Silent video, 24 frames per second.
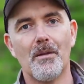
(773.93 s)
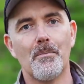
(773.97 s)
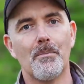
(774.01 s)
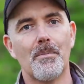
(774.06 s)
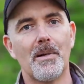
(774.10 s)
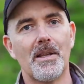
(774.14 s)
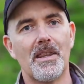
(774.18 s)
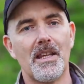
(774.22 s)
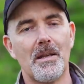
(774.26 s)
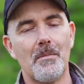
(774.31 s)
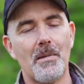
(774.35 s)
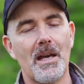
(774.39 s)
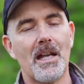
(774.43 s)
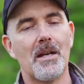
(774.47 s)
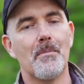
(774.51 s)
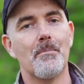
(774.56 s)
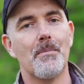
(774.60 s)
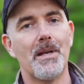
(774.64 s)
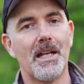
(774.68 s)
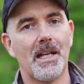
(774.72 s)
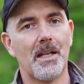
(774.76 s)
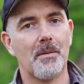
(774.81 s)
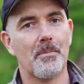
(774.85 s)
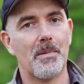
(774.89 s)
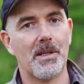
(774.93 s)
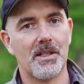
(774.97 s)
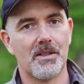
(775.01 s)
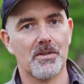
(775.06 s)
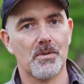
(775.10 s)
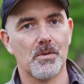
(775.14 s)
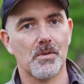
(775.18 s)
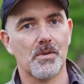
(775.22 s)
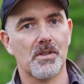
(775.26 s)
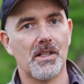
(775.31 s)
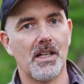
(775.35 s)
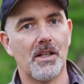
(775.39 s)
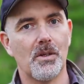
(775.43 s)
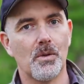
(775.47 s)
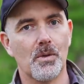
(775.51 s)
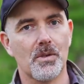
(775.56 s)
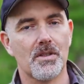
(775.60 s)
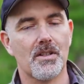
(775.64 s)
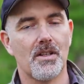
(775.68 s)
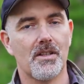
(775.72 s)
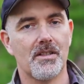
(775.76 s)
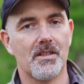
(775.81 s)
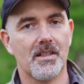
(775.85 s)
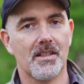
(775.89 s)
but the amount of megapixels can
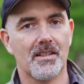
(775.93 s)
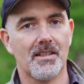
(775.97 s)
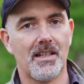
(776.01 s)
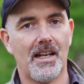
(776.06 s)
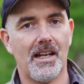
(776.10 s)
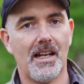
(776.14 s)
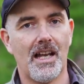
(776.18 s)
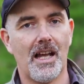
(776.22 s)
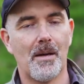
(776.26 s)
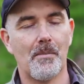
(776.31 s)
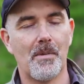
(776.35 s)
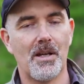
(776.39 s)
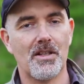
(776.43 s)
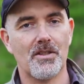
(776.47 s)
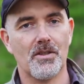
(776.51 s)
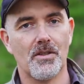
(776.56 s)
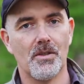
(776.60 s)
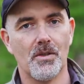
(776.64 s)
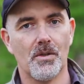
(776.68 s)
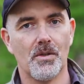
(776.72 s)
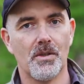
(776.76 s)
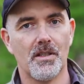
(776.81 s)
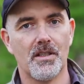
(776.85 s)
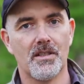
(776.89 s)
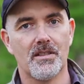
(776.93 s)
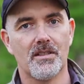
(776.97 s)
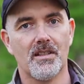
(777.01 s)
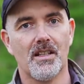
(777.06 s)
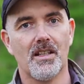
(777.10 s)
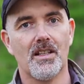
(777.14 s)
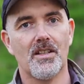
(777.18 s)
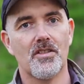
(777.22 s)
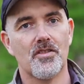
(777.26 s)
also dictate how much noise.